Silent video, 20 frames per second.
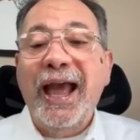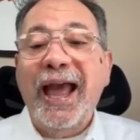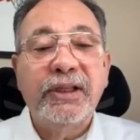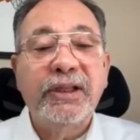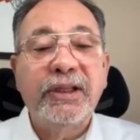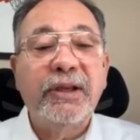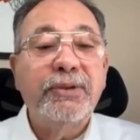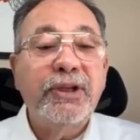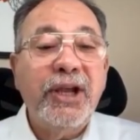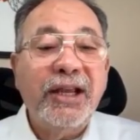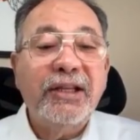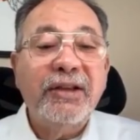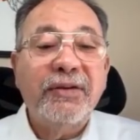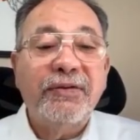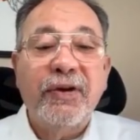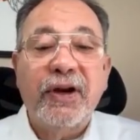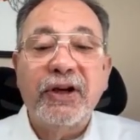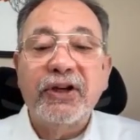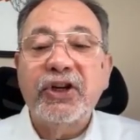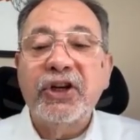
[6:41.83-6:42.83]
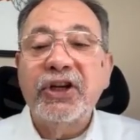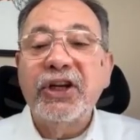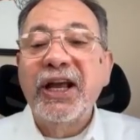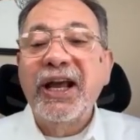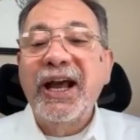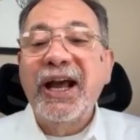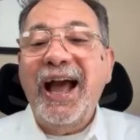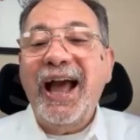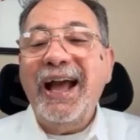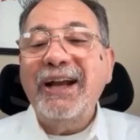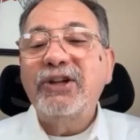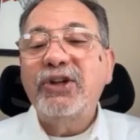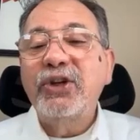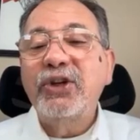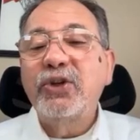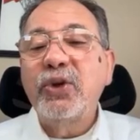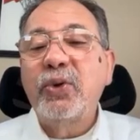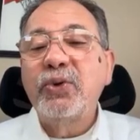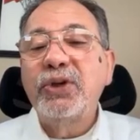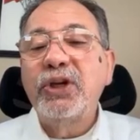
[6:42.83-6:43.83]
In the objective function, I actually
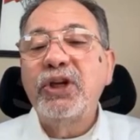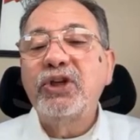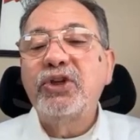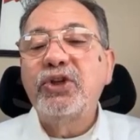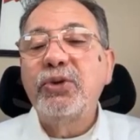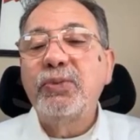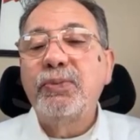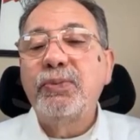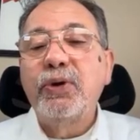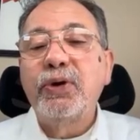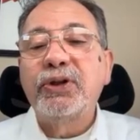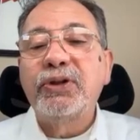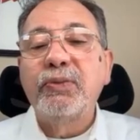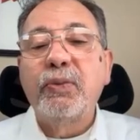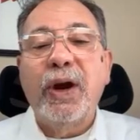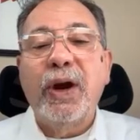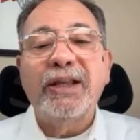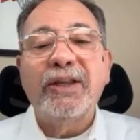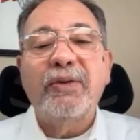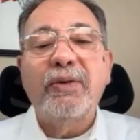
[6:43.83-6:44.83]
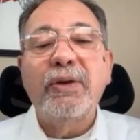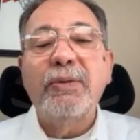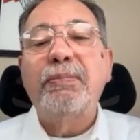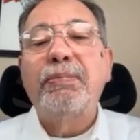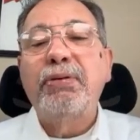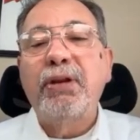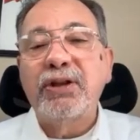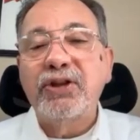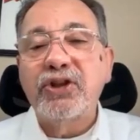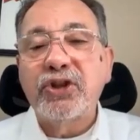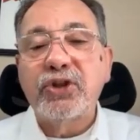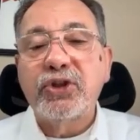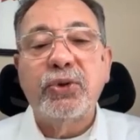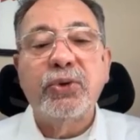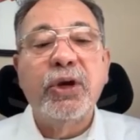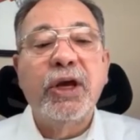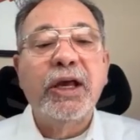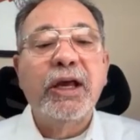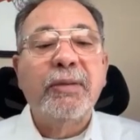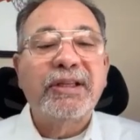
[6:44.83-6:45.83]
don't need to put y3 plus
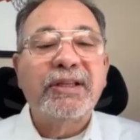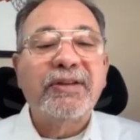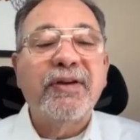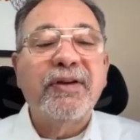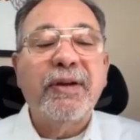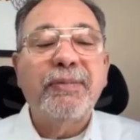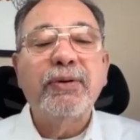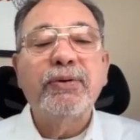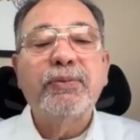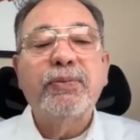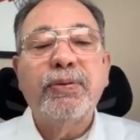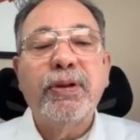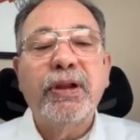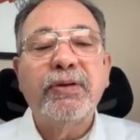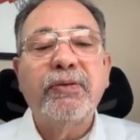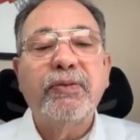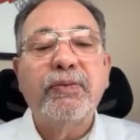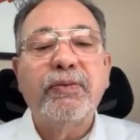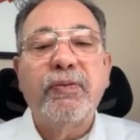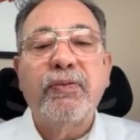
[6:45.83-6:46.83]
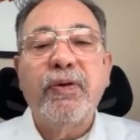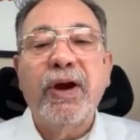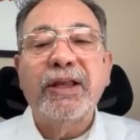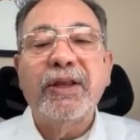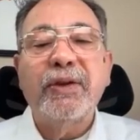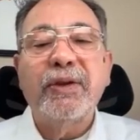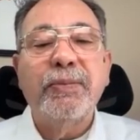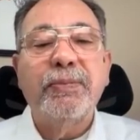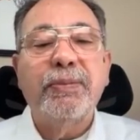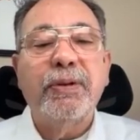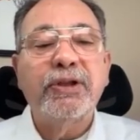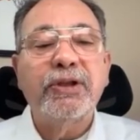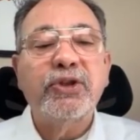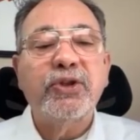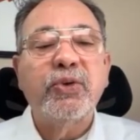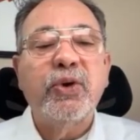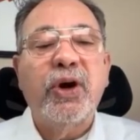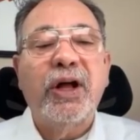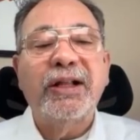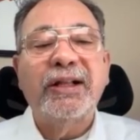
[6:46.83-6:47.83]
2, because if I put y3 plus
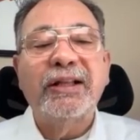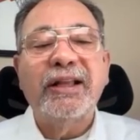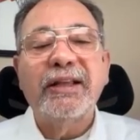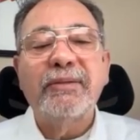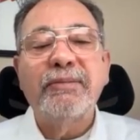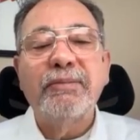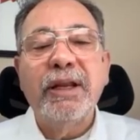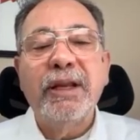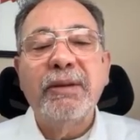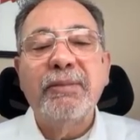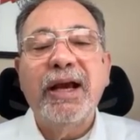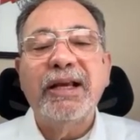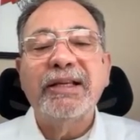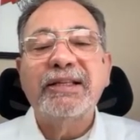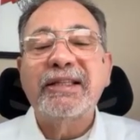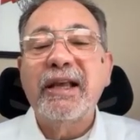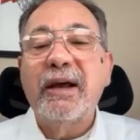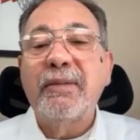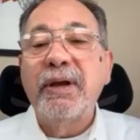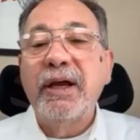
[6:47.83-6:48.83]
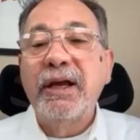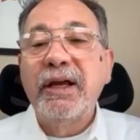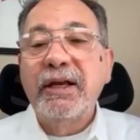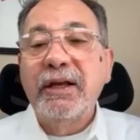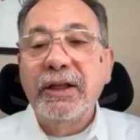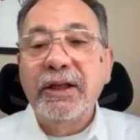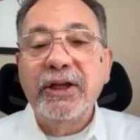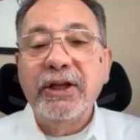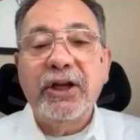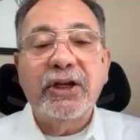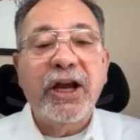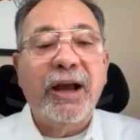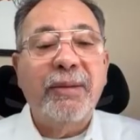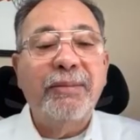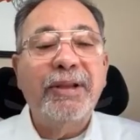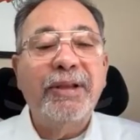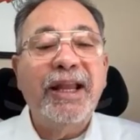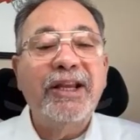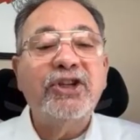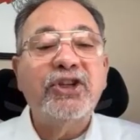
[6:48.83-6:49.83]
2, I'll get minimize some linear
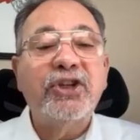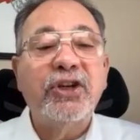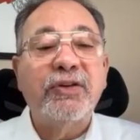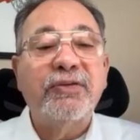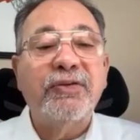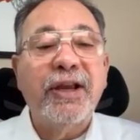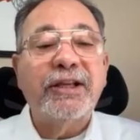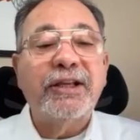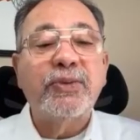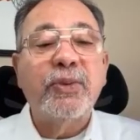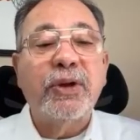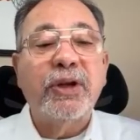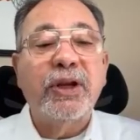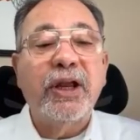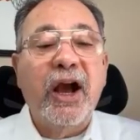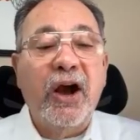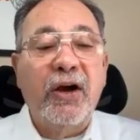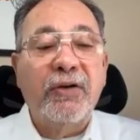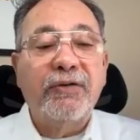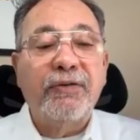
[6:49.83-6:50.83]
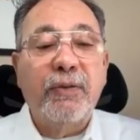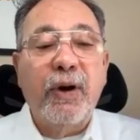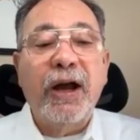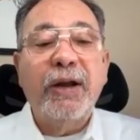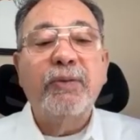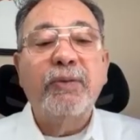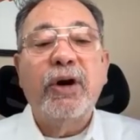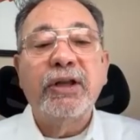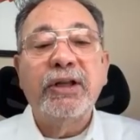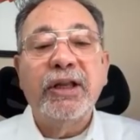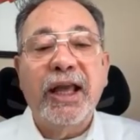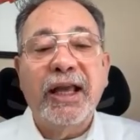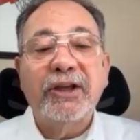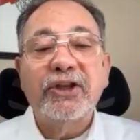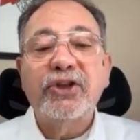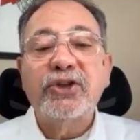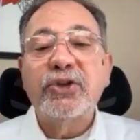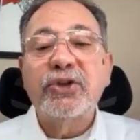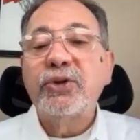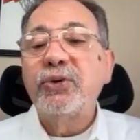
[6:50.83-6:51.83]
combination of x1, of y1,
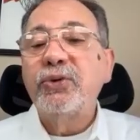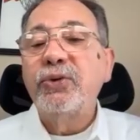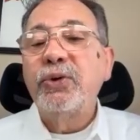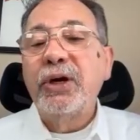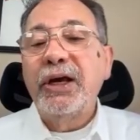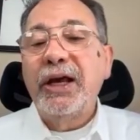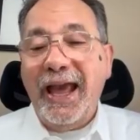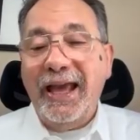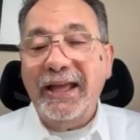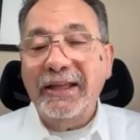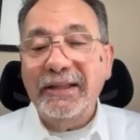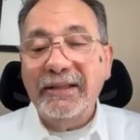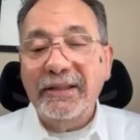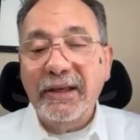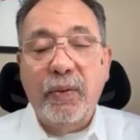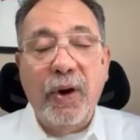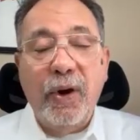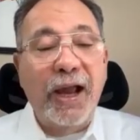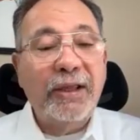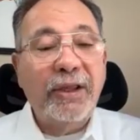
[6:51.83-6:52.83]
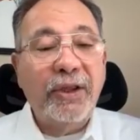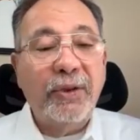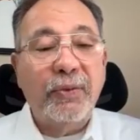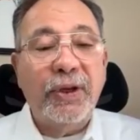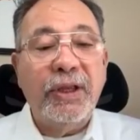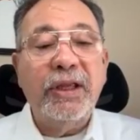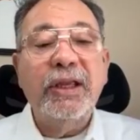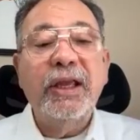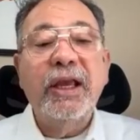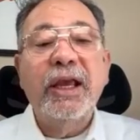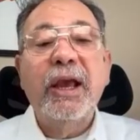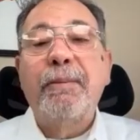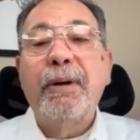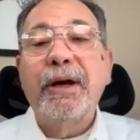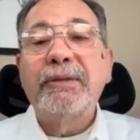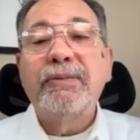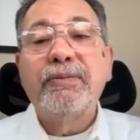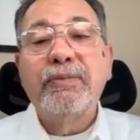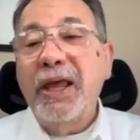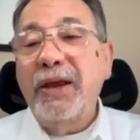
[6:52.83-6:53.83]
x2, and y3,
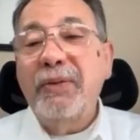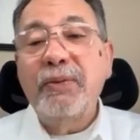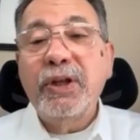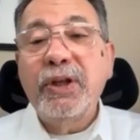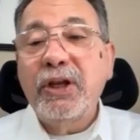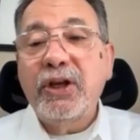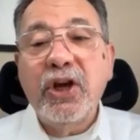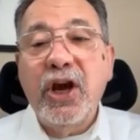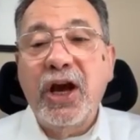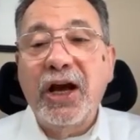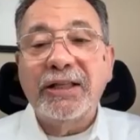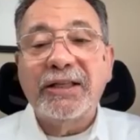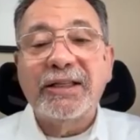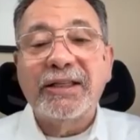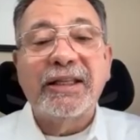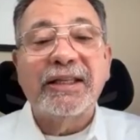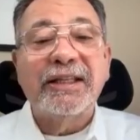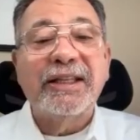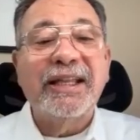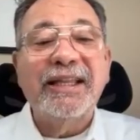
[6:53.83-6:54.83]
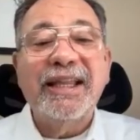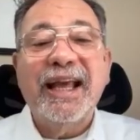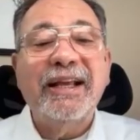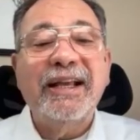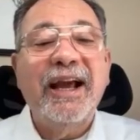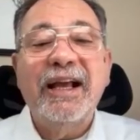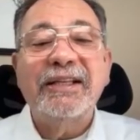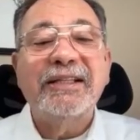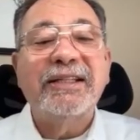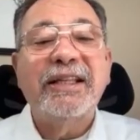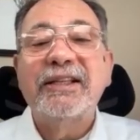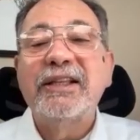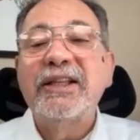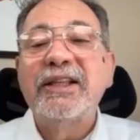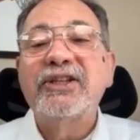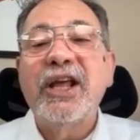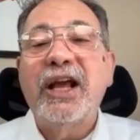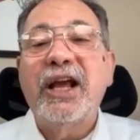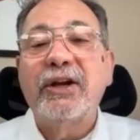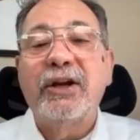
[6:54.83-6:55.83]
but then with a constant. And that constant
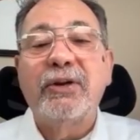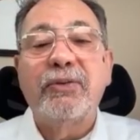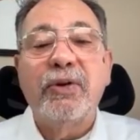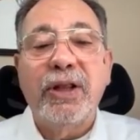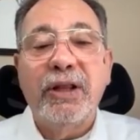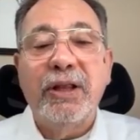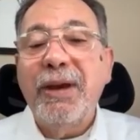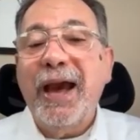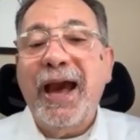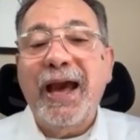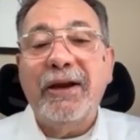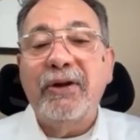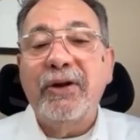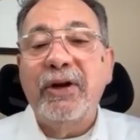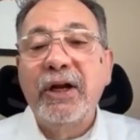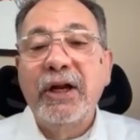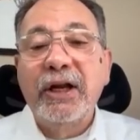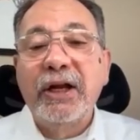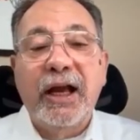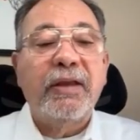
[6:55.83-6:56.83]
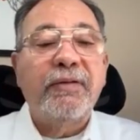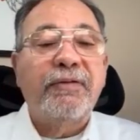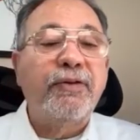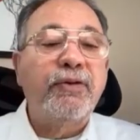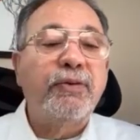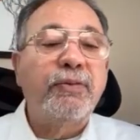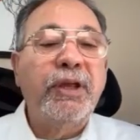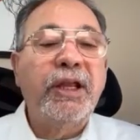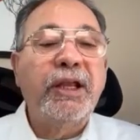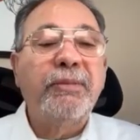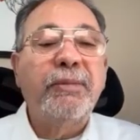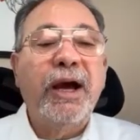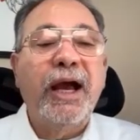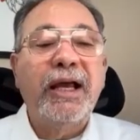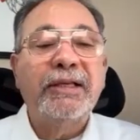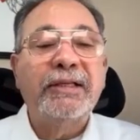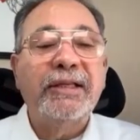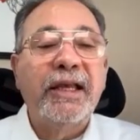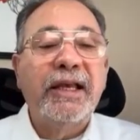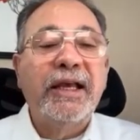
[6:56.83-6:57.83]
is not going to really matter. If you
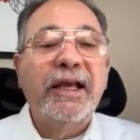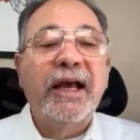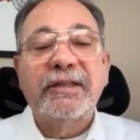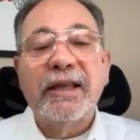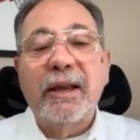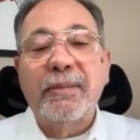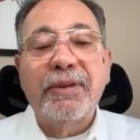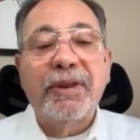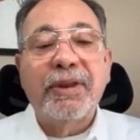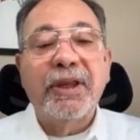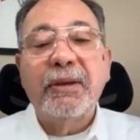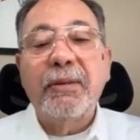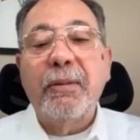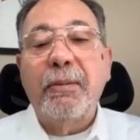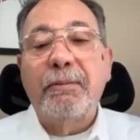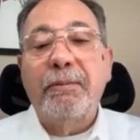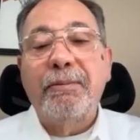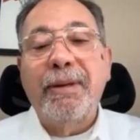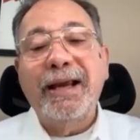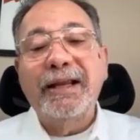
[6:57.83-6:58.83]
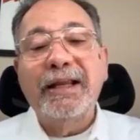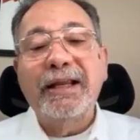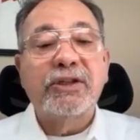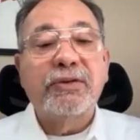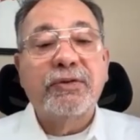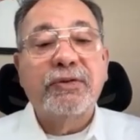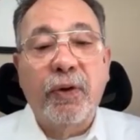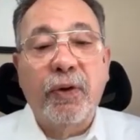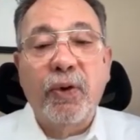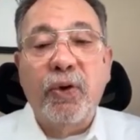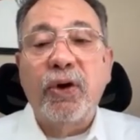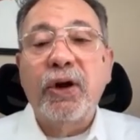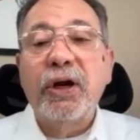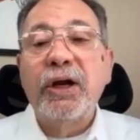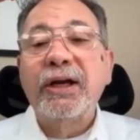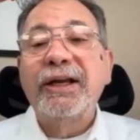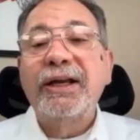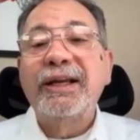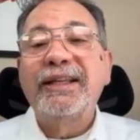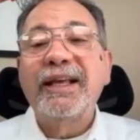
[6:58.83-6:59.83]
minimize something minus 4,
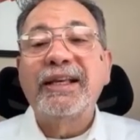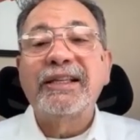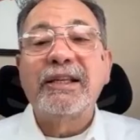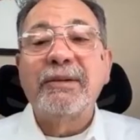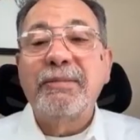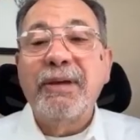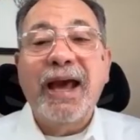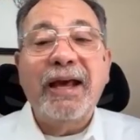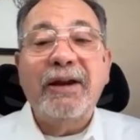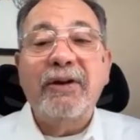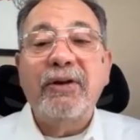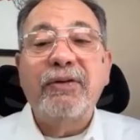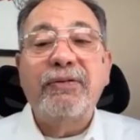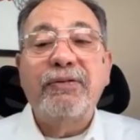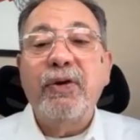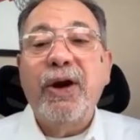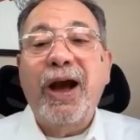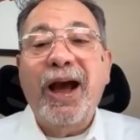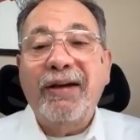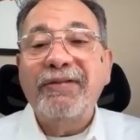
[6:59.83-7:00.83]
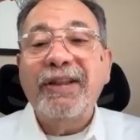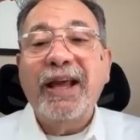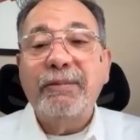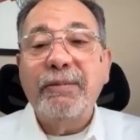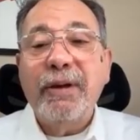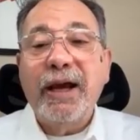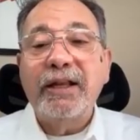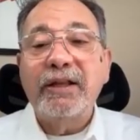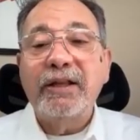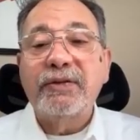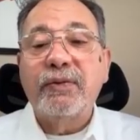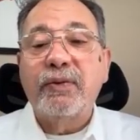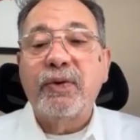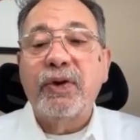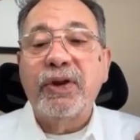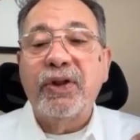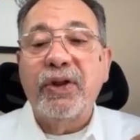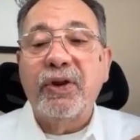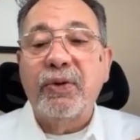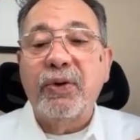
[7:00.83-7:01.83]
it doesn't matter if you have that minus 4
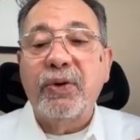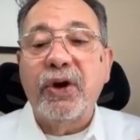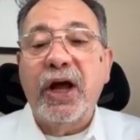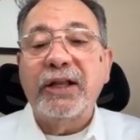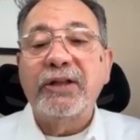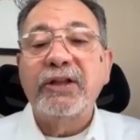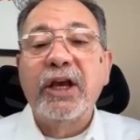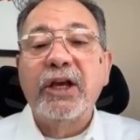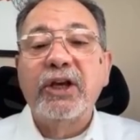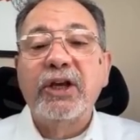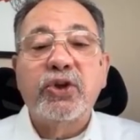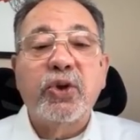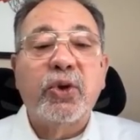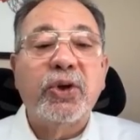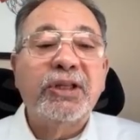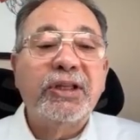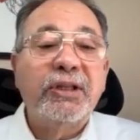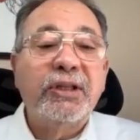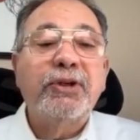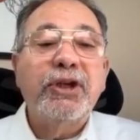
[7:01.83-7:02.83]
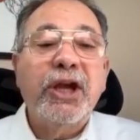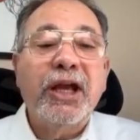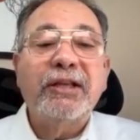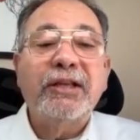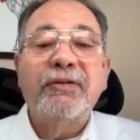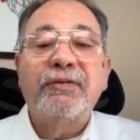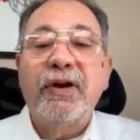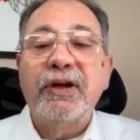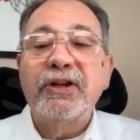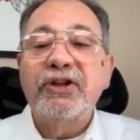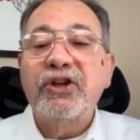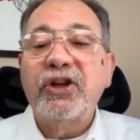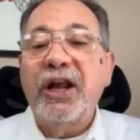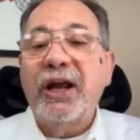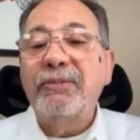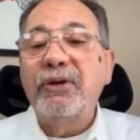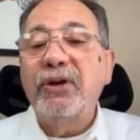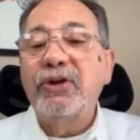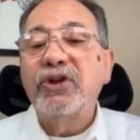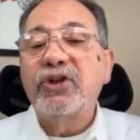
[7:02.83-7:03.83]
in there or not. So in the objective function,
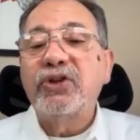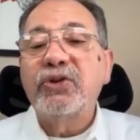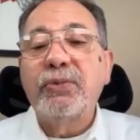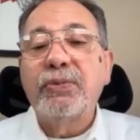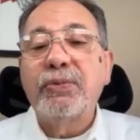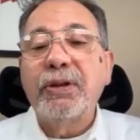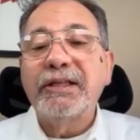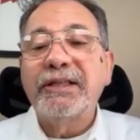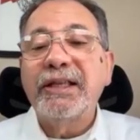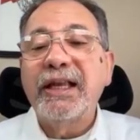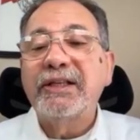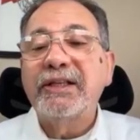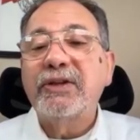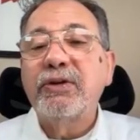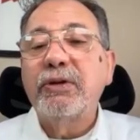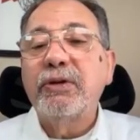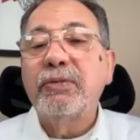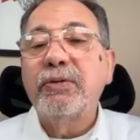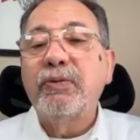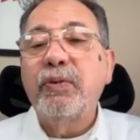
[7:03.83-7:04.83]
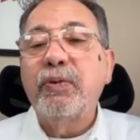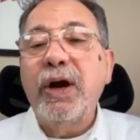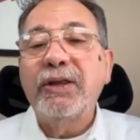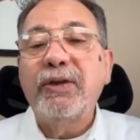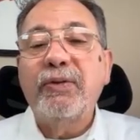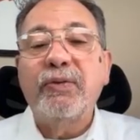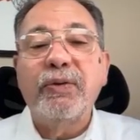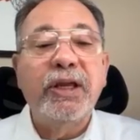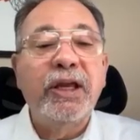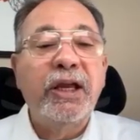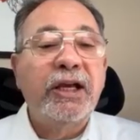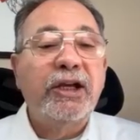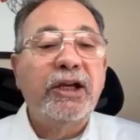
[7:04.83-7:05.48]
I'm going to just replace x3 with y3